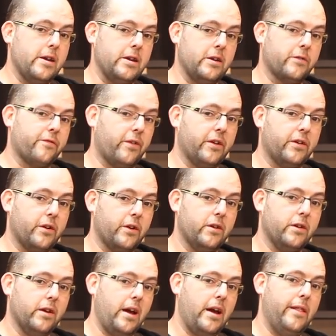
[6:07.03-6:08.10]
in your front
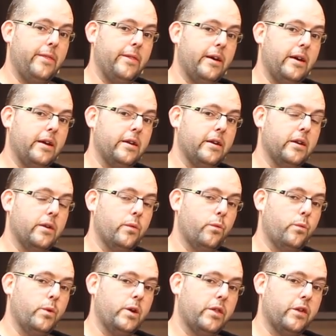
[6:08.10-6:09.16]
arc, and then
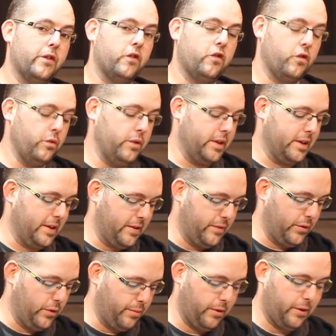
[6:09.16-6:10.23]
with shooting, it
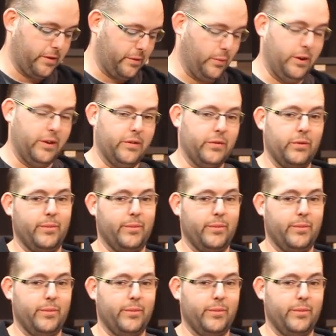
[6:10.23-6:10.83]
gives you a +1.